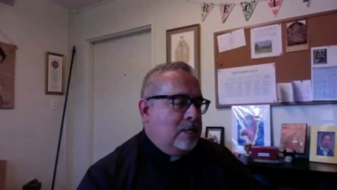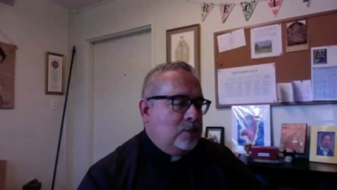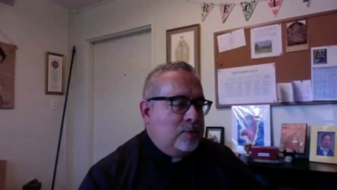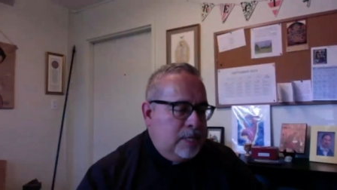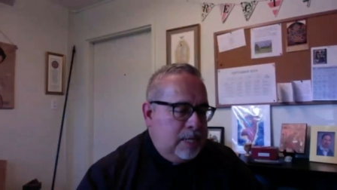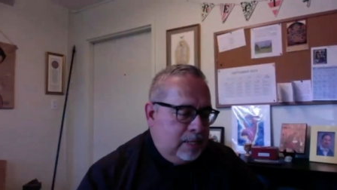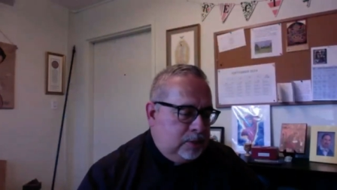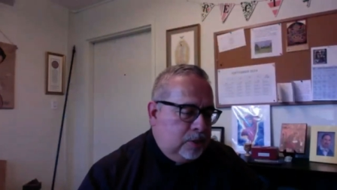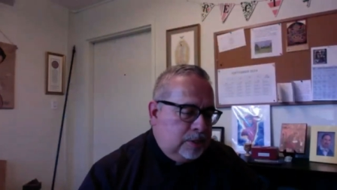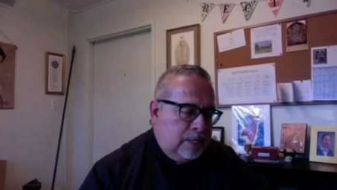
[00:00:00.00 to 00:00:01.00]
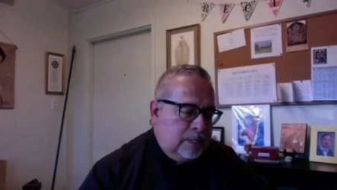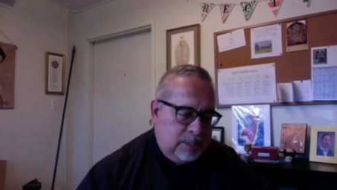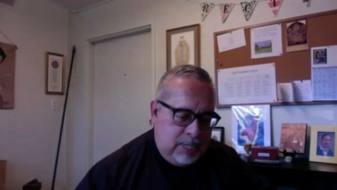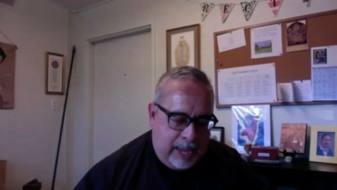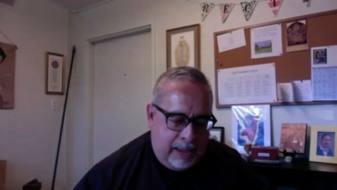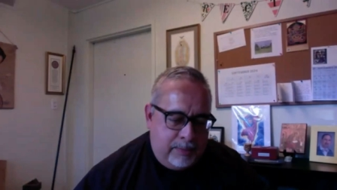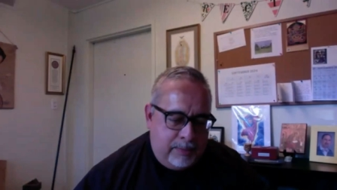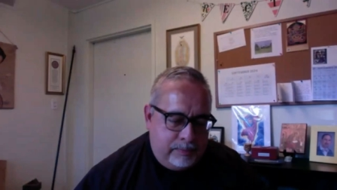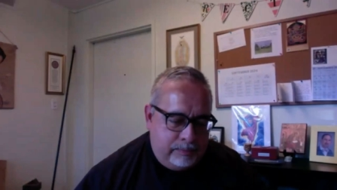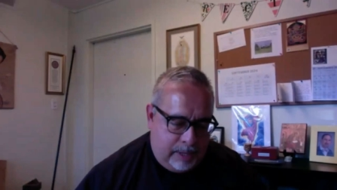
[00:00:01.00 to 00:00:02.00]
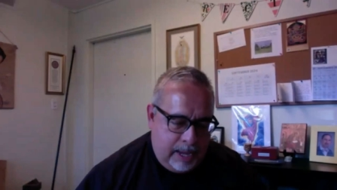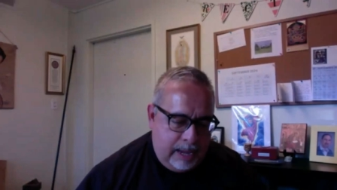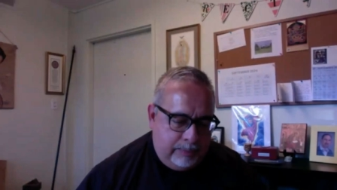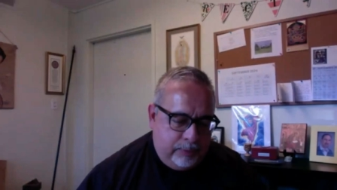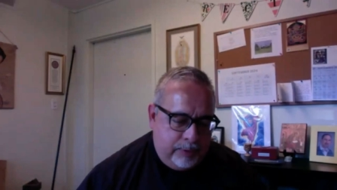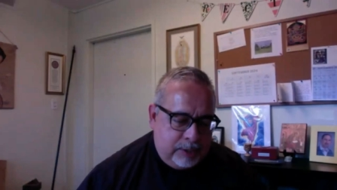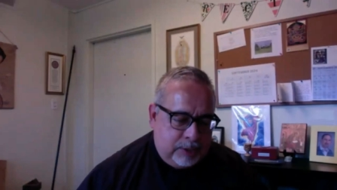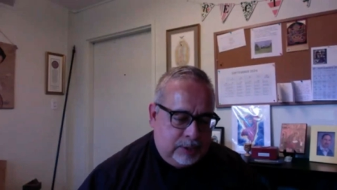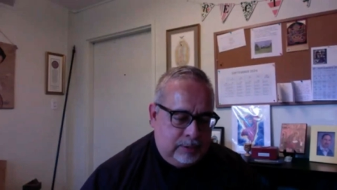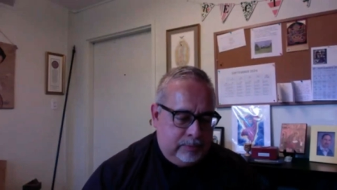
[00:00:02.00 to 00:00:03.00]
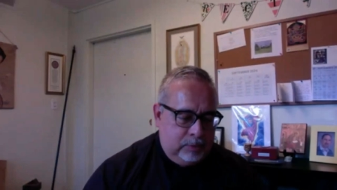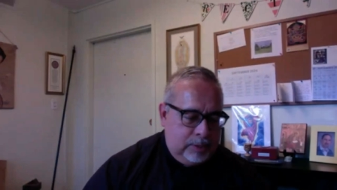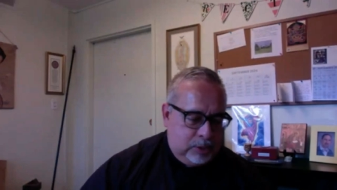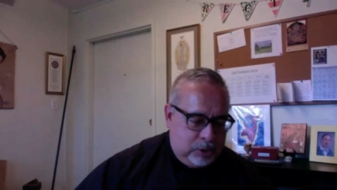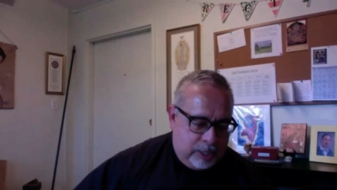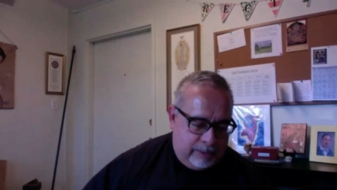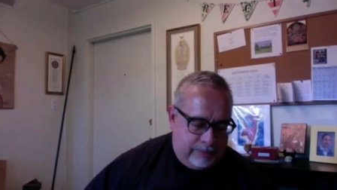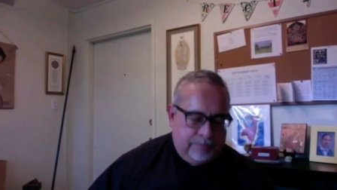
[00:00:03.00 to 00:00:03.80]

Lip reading: So he, it turns out, is a gay priest, which